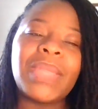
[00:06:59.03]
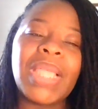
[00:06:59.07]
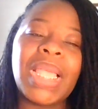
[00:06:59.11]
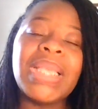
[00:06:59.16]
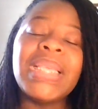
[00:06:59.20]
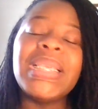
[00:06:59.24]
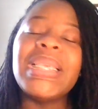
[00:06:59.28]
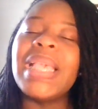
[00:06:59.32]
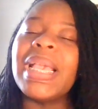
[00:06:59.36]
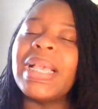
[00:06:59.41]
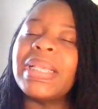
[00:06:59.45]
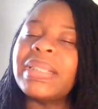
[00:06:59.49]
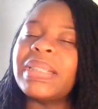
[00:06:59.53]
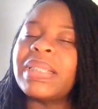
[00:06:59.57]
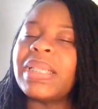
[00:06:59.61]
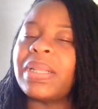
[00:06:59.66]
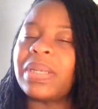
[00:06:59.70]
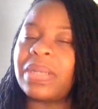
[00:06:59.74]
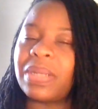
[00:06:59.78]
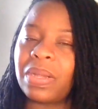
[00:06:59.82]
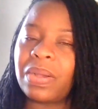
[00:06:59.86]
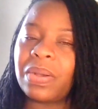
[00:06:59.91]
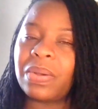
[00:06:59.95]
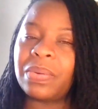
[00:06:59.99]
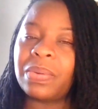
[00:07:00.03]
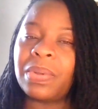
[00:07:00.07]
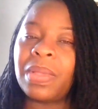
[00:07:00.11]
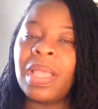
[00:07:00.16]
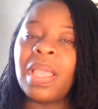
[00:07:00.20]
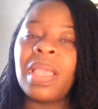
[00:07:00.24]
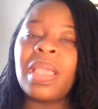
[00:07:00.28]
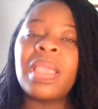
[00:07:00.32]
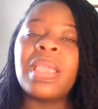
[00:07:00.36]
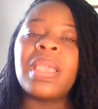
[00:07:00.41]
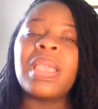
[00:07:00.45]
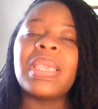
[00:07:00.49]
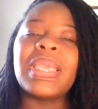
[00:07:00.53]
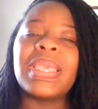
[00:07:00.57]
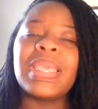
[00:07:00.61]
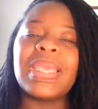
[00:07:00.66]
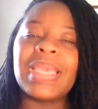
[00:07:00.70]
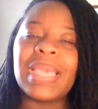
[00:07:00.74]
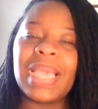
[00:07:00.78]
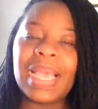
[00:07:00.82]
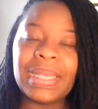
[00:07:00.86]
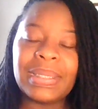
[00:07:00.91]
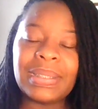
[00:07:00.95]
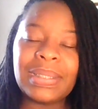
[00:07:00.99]
Yes and no.
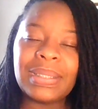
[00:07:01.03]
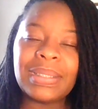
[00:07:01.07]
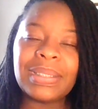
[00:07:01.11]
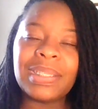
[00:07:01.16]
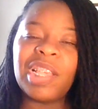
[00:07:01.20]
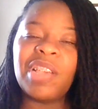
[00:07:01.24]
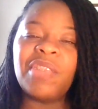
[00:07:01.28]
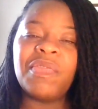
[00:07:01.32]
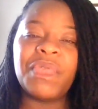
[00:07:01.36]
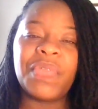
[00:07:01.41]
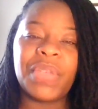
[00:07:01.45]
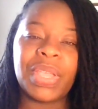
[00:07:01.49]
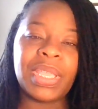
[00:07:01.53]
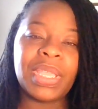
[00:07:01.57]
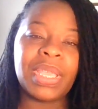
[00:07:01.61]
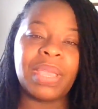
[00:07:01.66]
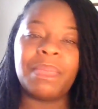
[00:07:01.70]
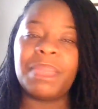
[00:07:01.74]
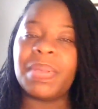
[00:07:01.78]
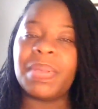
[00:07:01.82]
Yes, it's convenient